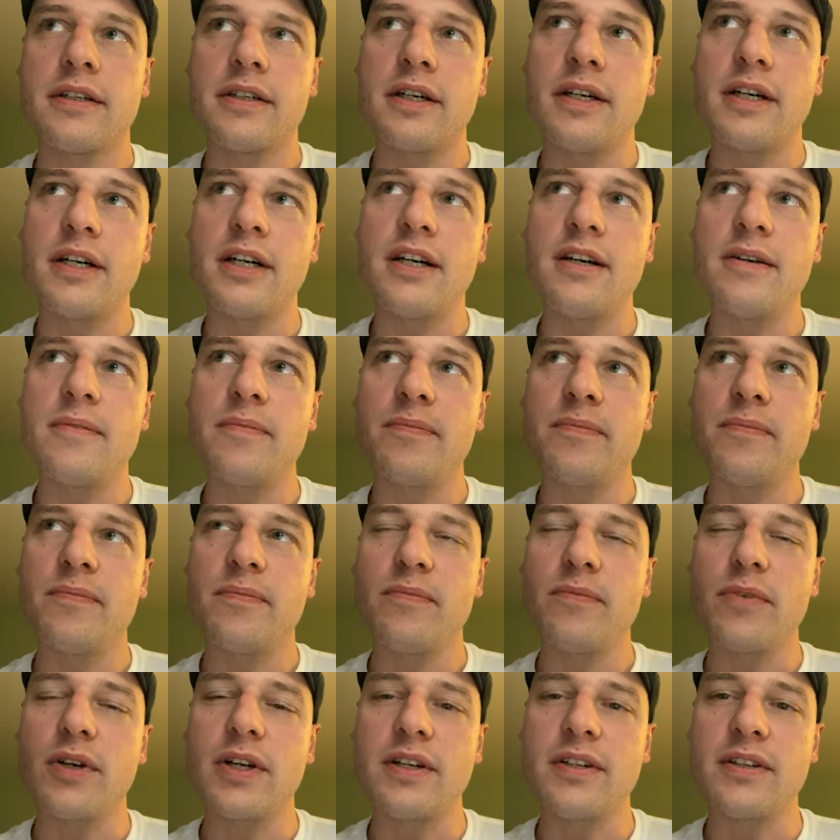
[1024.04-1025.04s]

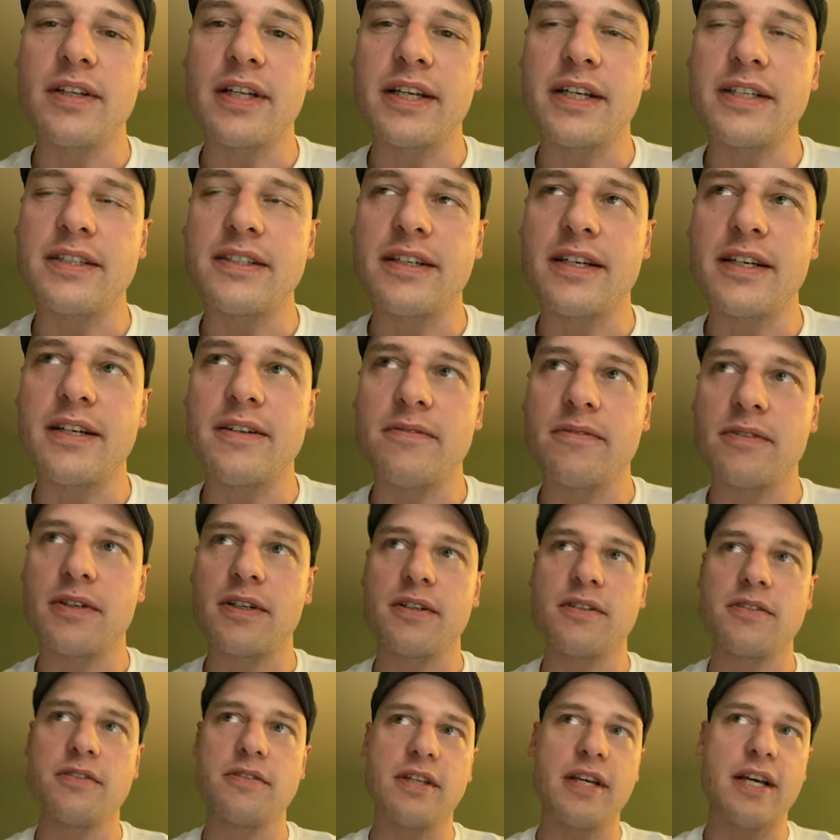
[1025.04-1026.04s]
Like I said, we're
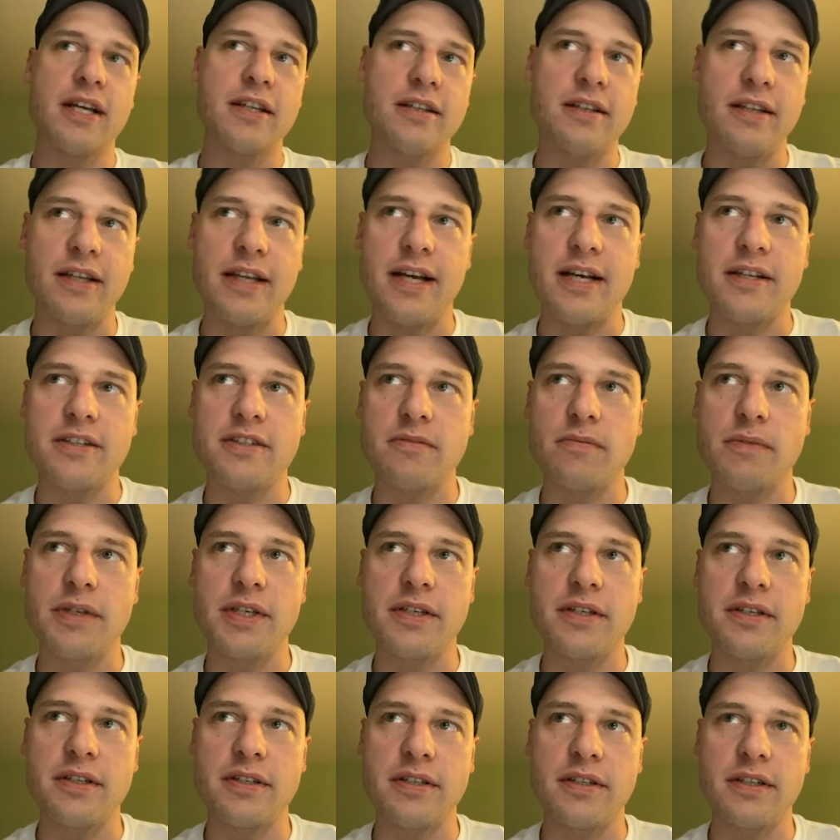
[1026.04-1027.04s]
going to do that
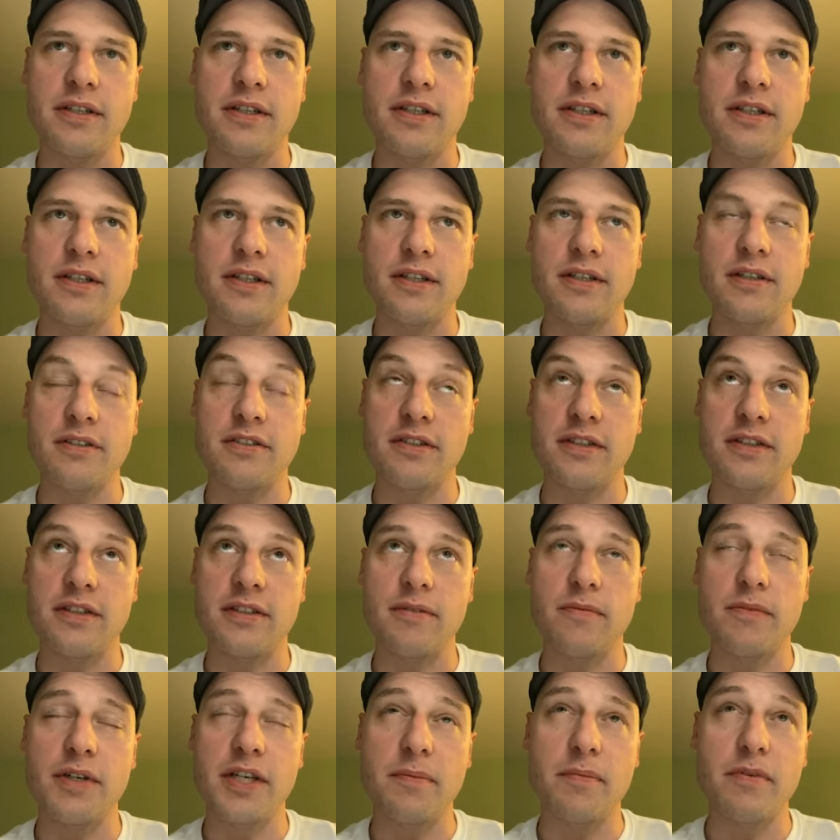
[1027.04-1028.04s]
the
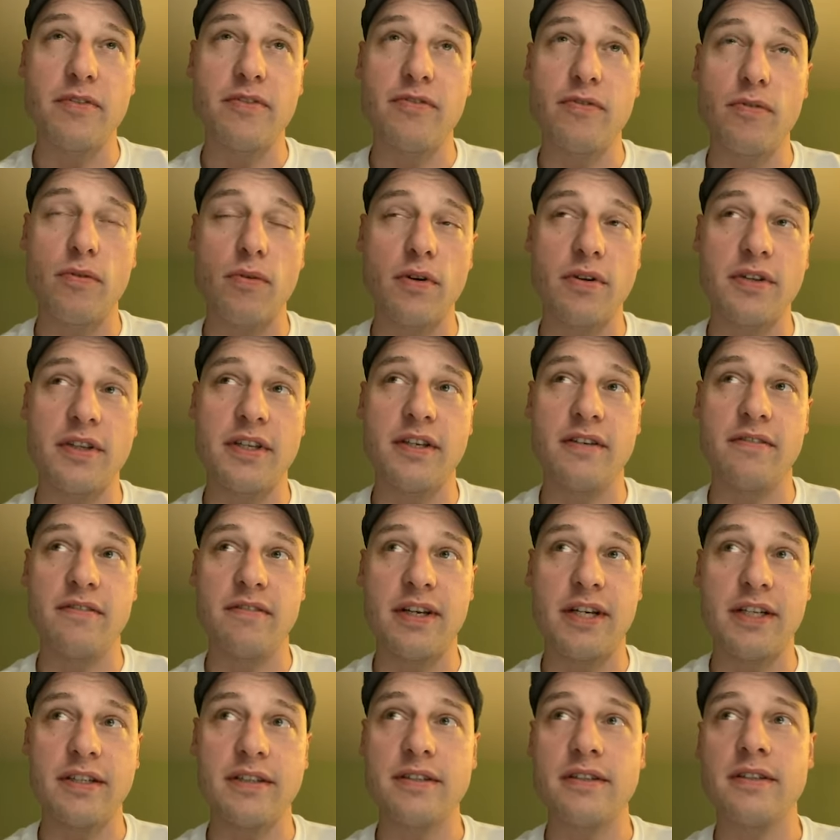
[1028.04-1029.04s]
week before the
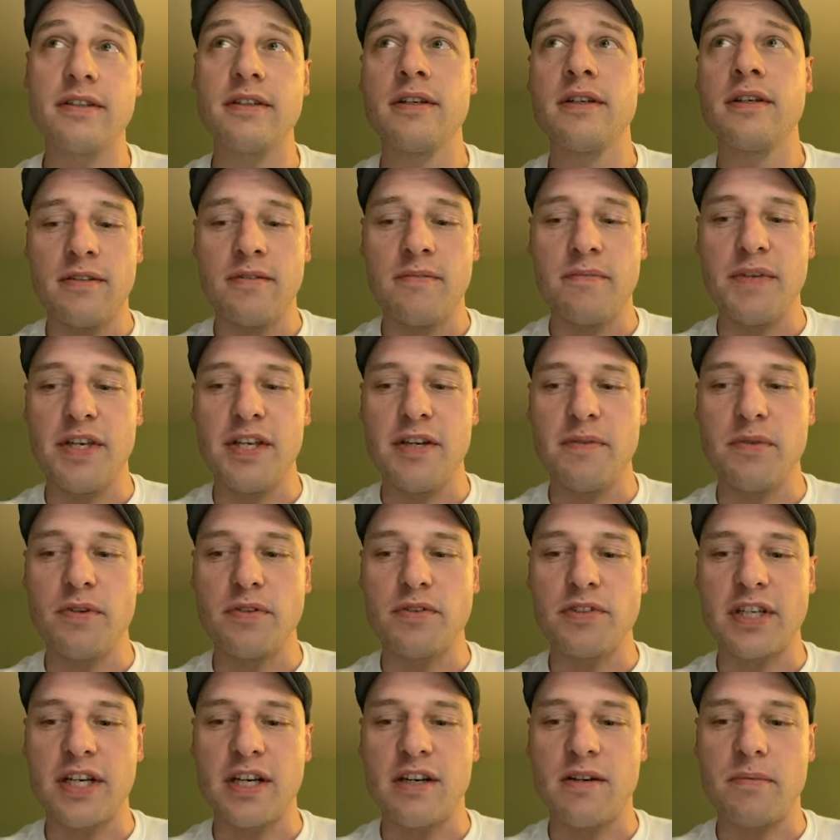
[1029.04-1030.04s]
event. Me and
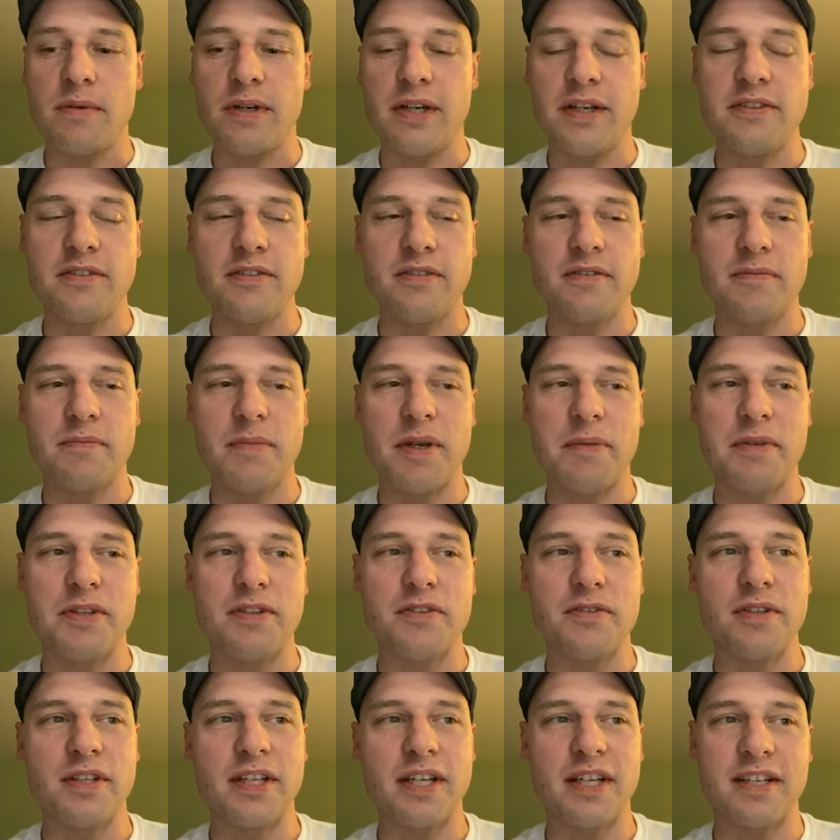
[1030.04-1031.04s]
Moscow will probably
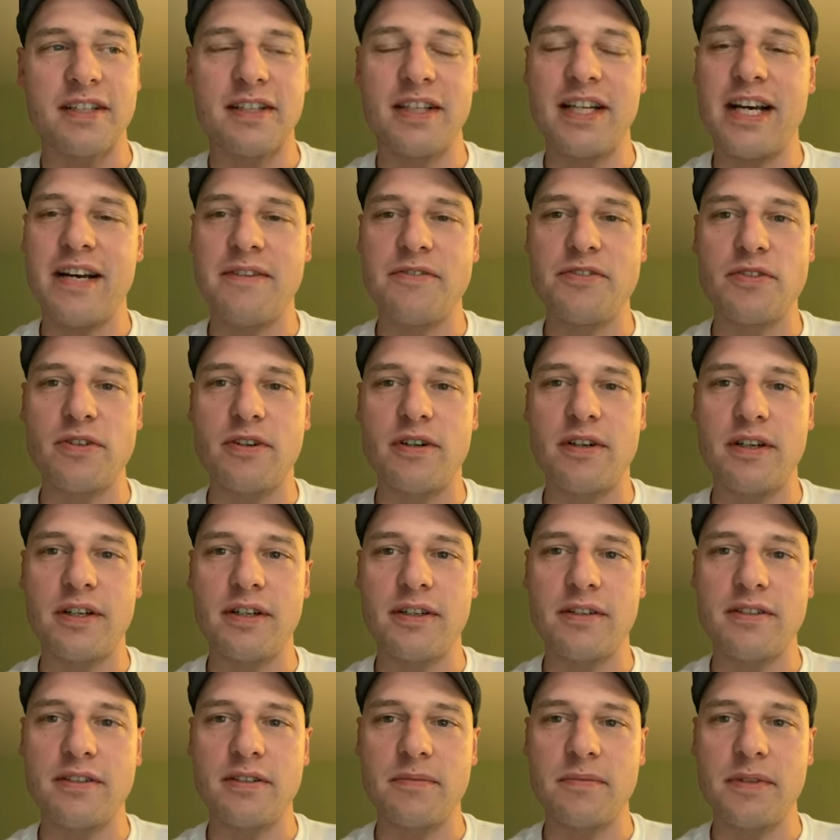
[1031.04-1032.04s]
do like a live drawing
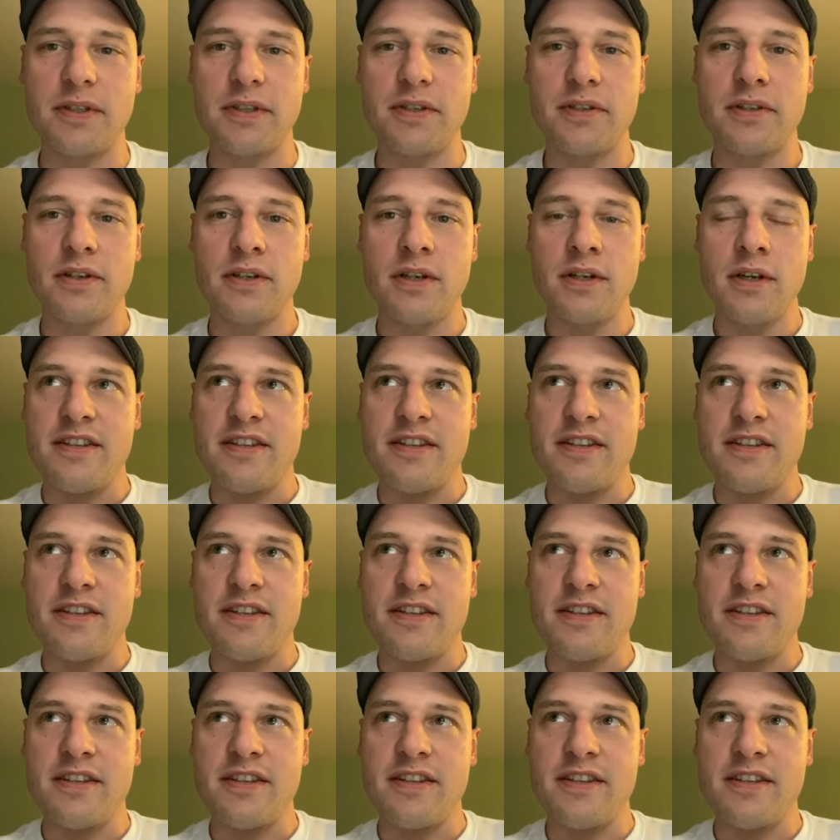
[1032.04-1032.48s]
or something.